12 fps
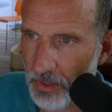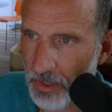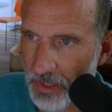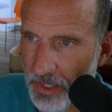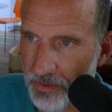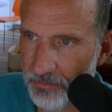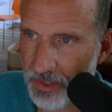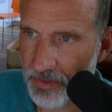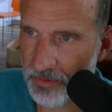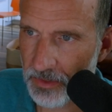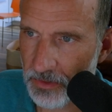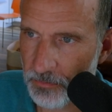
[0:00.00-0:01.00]
And I have to give
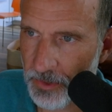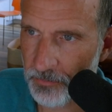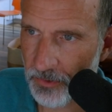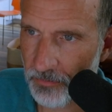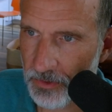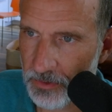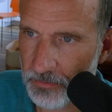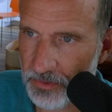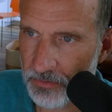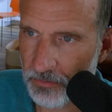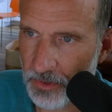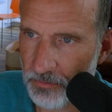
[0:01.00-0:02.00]
it a little bit more room,
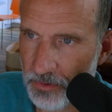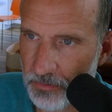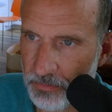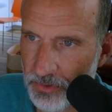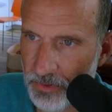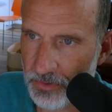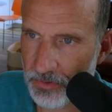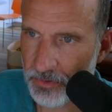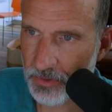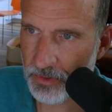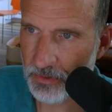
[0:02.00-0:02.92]
so we will push